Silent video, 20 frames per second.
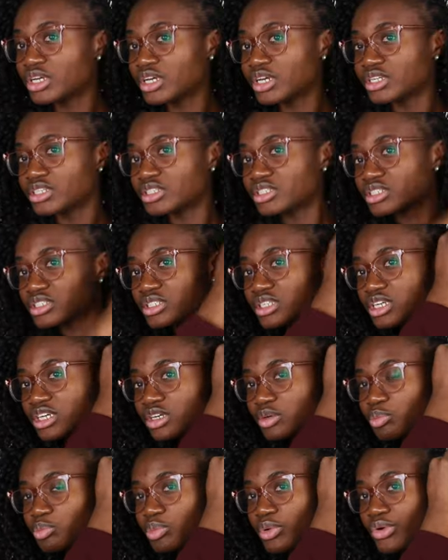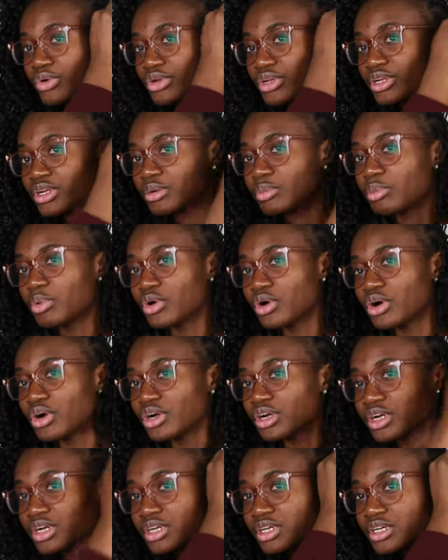And just like pull it
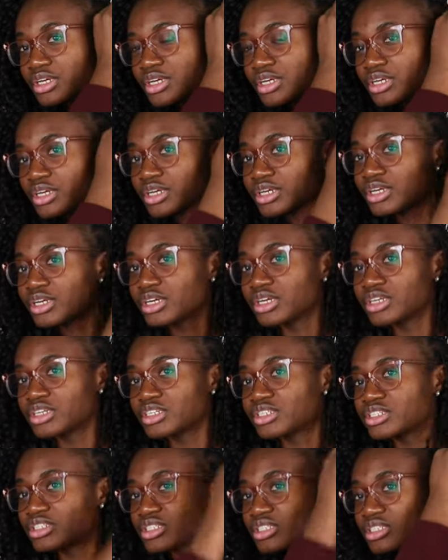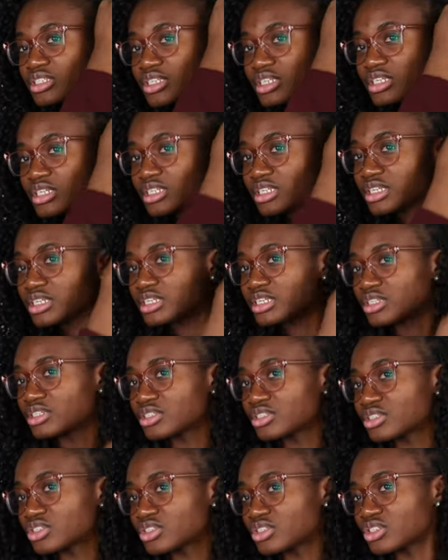apart. Just like
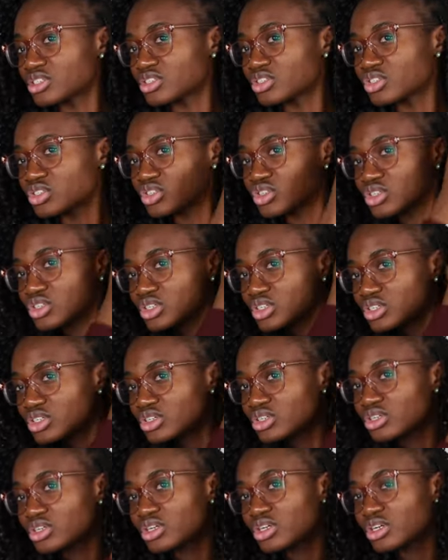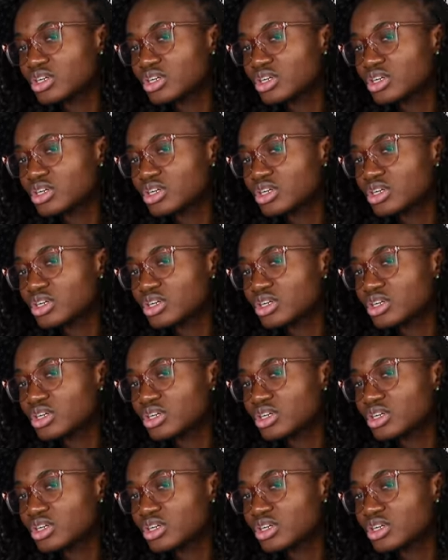this. Just so, you know,